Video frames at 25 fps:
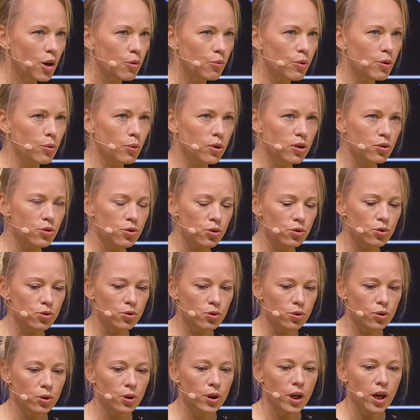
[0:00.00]
We want to
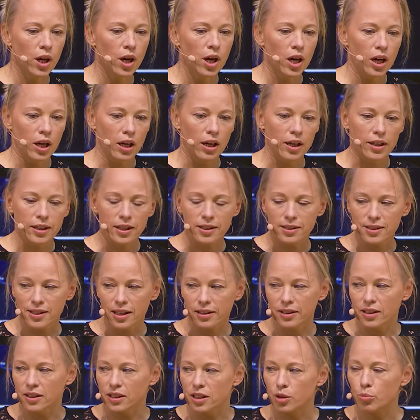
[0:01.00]
do, like I
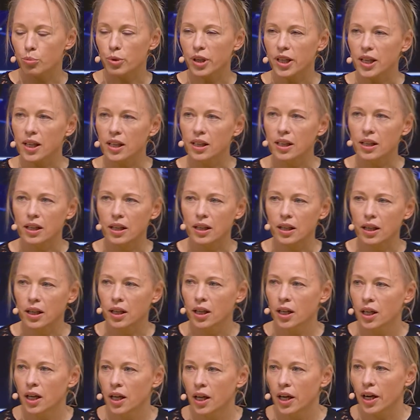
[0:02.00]
said in the
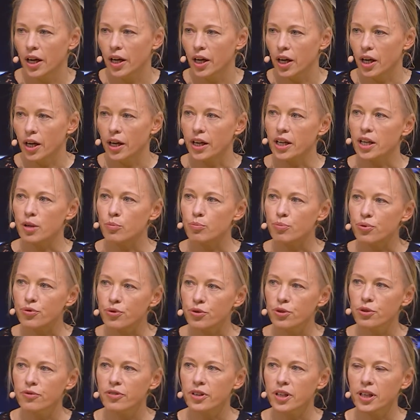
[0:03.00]
beginning,
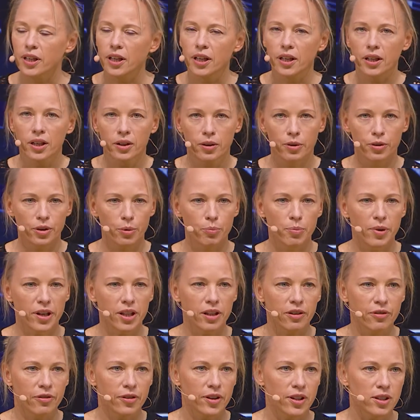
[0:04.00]
improving the
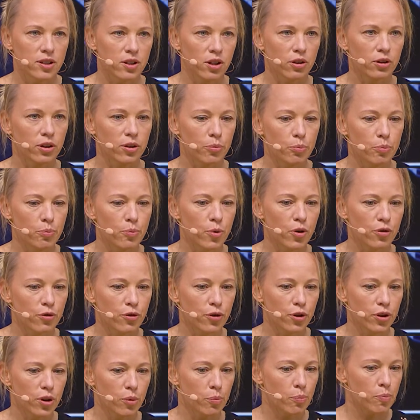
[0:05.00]
benefits
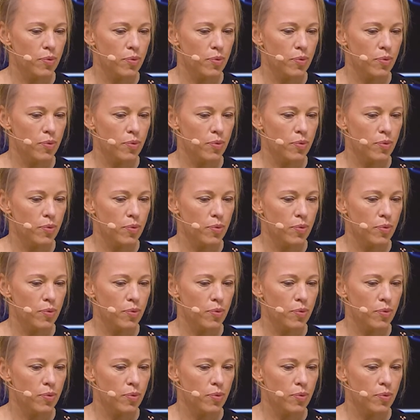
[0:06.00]
for the